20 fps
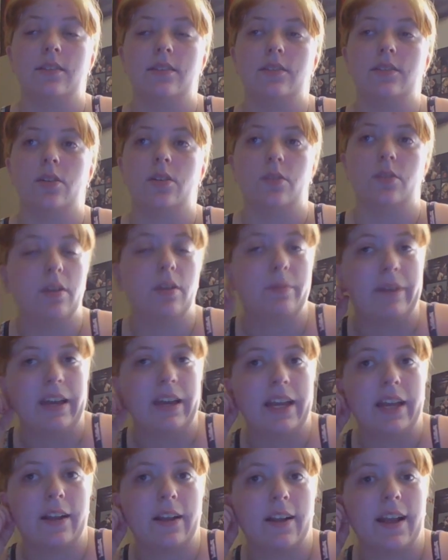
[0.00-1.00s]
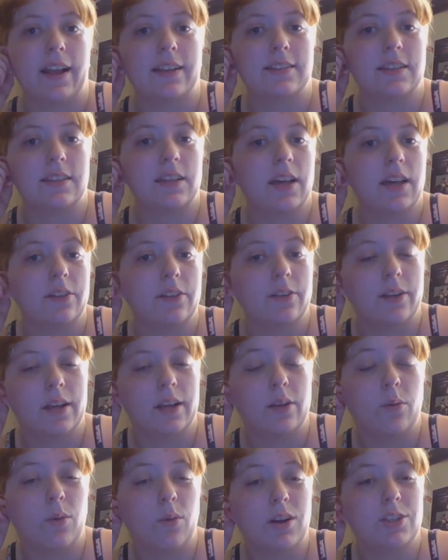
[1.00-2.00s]
so that my hair has the color and
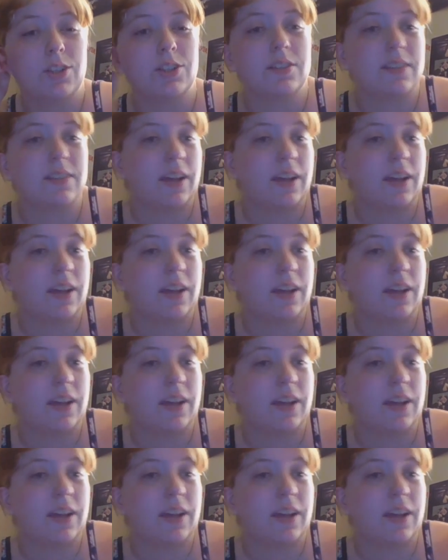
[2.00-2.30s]
it washes